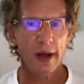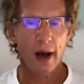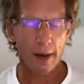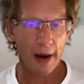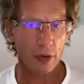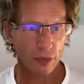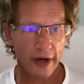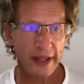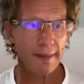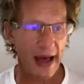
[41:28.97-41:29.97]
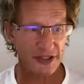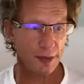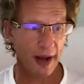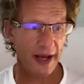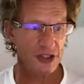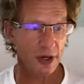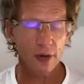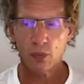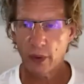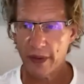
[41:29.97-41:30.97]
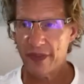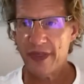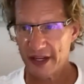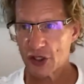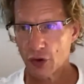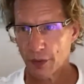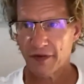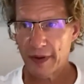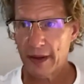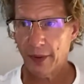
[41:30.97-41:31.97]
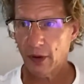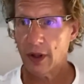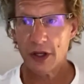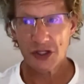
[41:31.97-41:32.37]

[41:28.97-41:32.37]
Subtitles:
about running masterminds with this group of people,